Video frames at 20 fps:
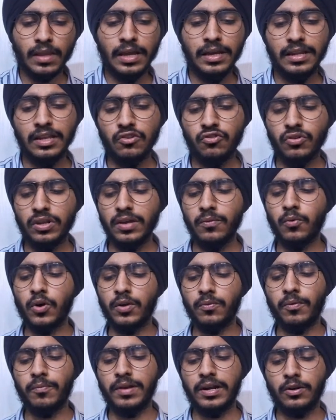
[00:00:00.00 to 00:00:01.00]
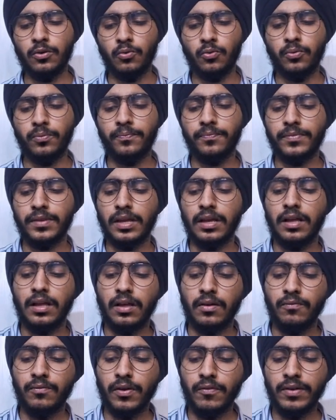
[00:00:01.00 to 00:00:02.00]
initially what we will do,
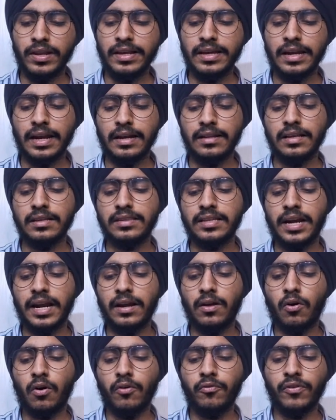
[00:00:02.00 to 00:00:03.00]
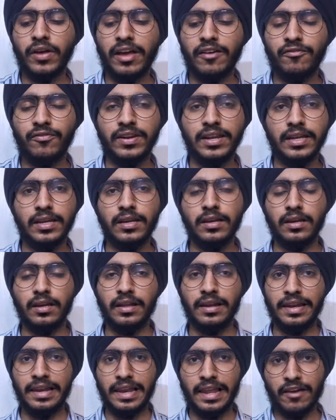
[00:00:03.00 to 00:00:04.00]
we will create the thread of every
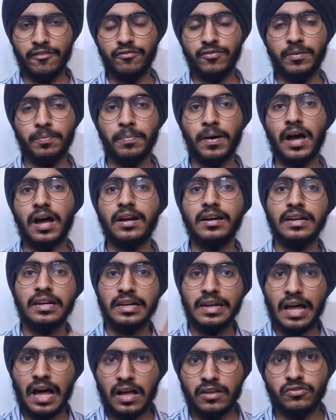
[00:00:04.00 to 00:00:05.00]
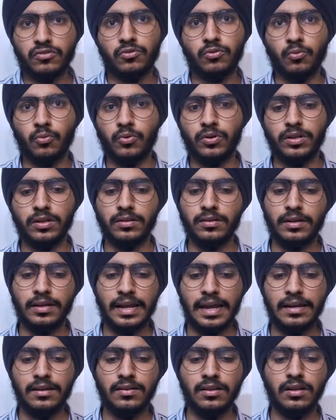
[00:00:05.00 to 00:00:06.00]
left part last node,
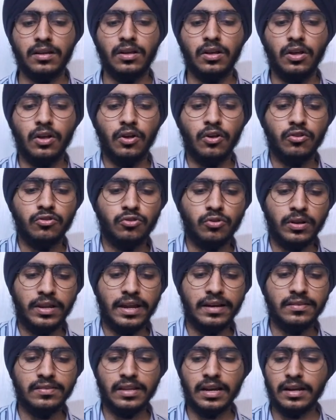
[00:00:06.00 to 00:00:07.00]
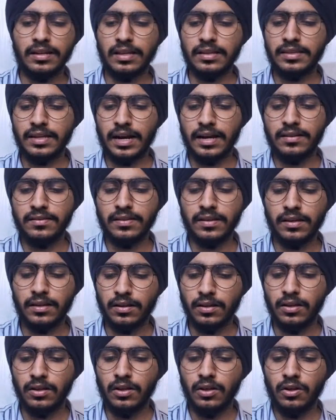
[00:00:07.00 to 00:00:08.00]
right? So let's create the threads
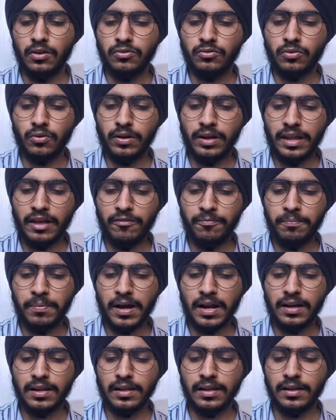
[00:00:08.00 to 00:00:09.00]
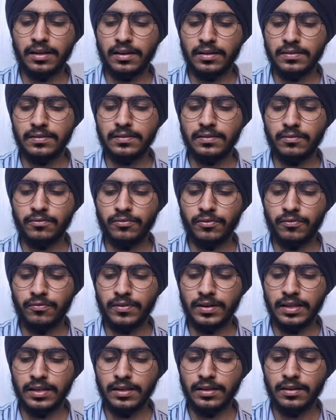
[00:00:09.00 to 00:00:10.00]
here. So left part here is
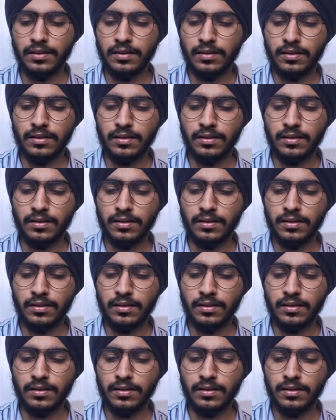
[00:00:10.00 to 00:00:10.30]
50,